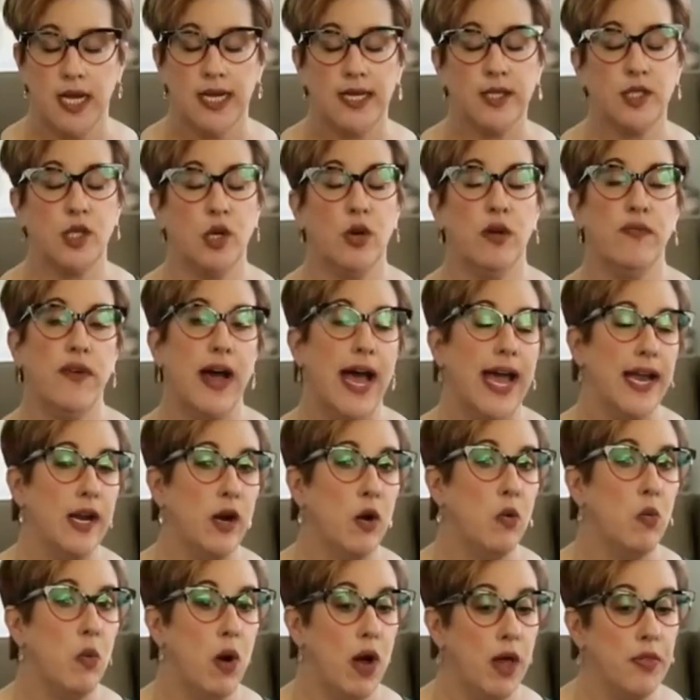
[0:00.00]
So if I
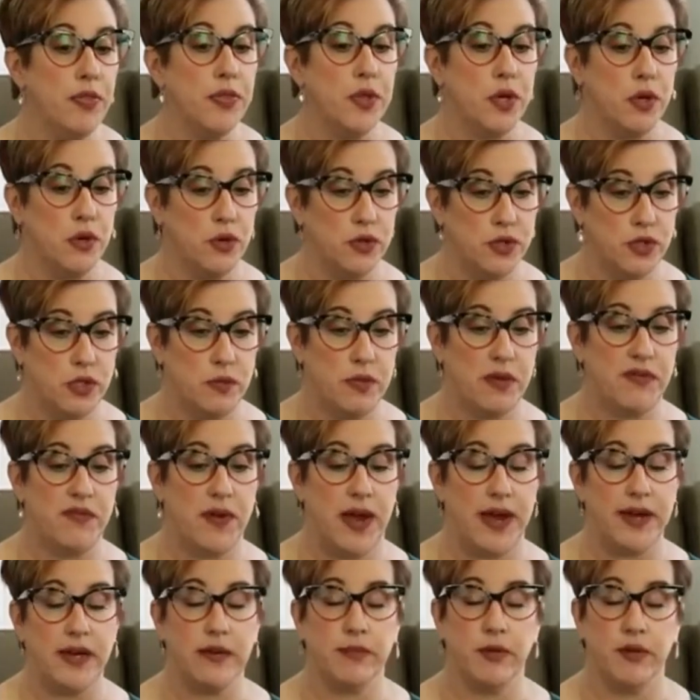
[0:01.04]
don't want those to be
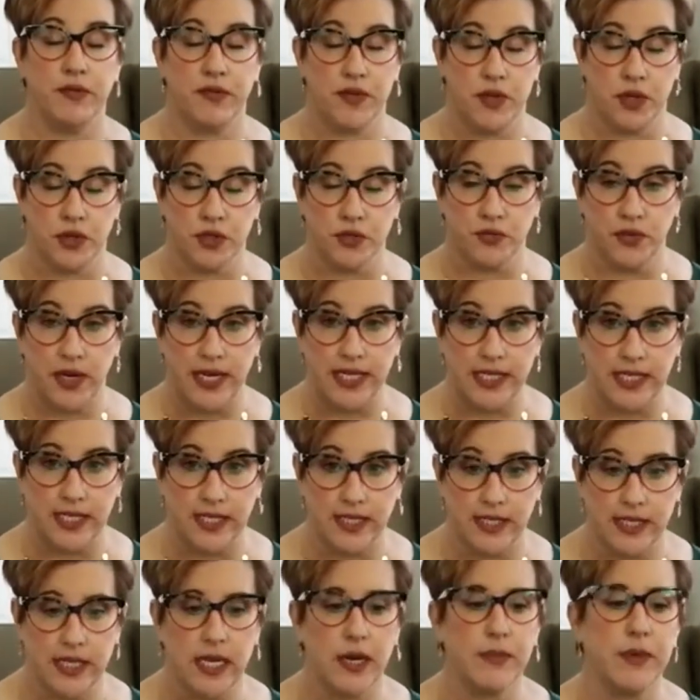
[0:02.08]
findable for those
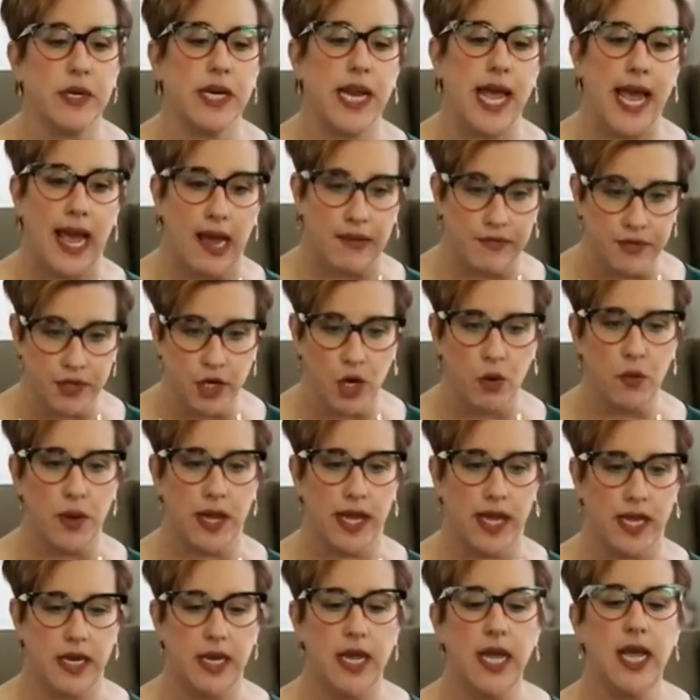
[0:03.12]
phrases, then I'm going to have to go
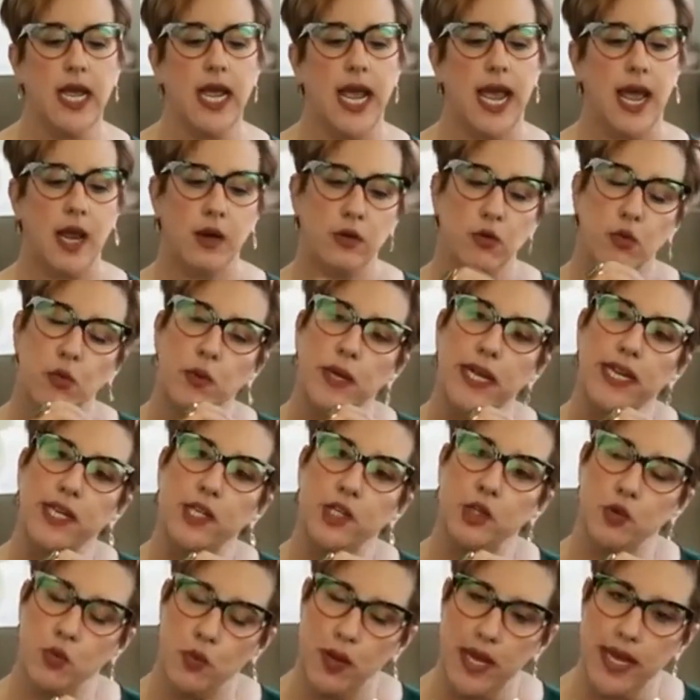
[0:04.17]
in and
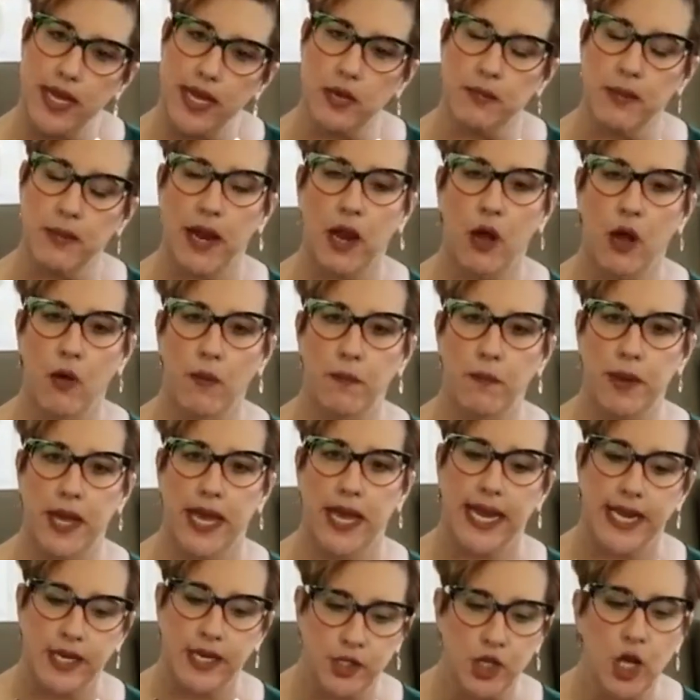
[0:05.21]
retweak my
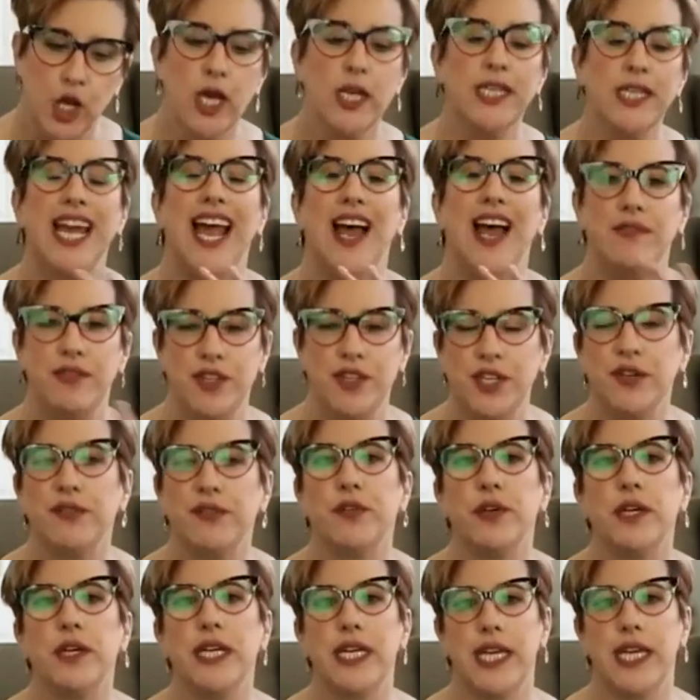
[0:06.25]
homepage to have
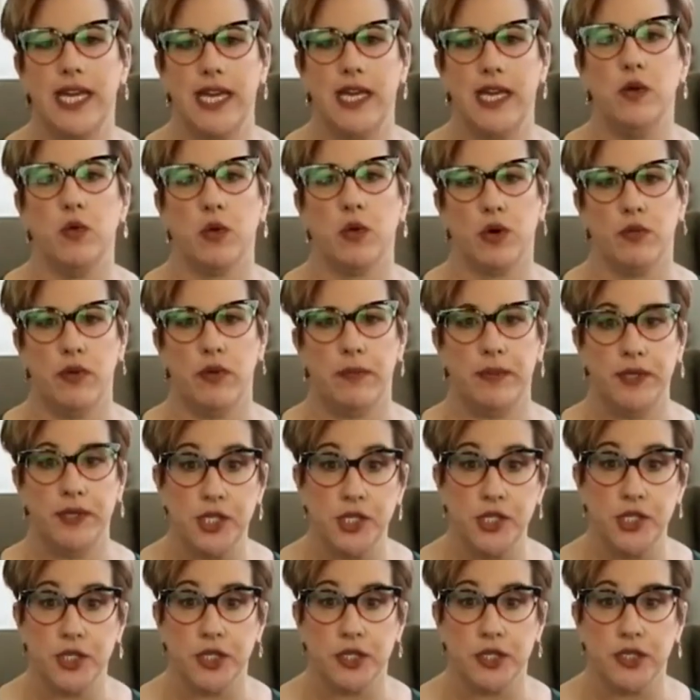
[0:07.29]
different keyword
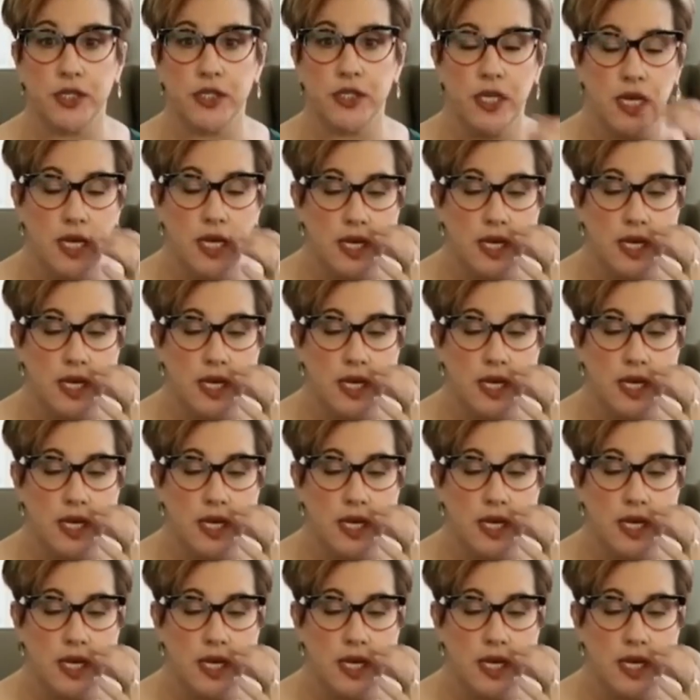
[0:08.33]
repetitions.